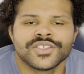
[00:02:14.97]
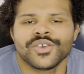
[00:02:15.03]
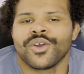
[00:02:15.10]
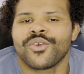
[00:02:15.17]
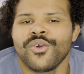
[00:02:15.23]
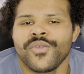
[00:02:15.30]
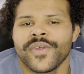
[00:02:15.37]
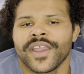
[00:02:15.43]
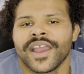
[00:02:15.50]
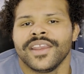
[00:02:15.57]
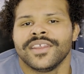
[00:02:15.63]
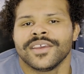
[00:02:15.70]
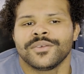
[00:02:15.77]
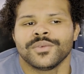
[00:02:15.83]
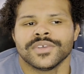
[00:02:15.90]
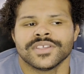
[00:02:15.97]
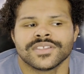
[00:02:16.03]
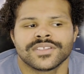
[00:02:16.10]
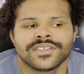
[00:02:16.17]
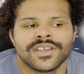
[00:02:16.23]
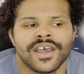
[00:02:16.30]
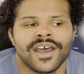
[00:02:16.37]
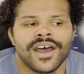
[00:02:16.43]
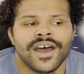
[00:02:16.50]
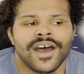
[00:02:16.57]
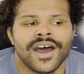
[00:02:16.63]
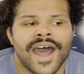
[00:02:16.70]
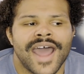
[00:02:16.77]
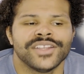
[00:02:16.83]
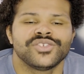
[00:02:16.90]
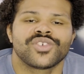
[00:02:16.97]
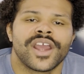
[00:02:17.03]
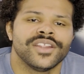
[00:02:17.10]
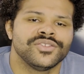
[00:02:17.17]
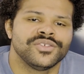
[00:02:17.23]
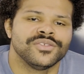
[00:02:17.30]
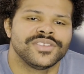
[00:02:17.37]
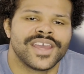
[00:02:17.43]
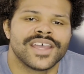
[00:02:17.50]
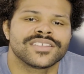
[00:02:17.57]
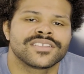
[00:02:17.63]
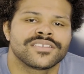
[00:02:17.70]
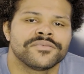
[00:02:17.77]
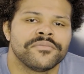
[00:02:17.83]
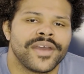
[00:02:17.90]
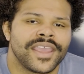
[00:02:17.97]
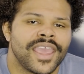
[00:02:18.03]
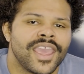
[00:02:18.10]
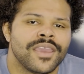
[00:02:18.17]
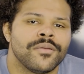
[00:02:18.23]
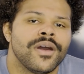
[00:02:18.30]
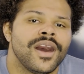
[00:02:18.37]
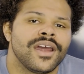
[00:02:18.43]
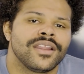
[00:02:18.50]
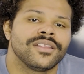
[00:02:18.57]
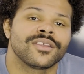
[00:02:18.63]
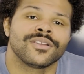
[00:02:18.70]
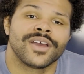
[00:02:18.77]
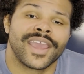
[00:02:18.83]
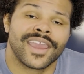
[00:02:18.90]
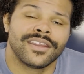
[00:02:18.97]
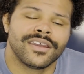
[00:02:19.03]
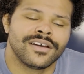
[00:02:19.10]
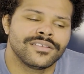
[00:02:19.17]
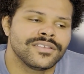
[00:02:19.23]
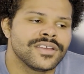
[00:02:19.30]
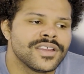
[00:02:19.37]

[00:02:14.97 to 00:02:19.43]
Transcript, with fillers: So a cool thing I did was uh, I tried to test my game on a little handheld.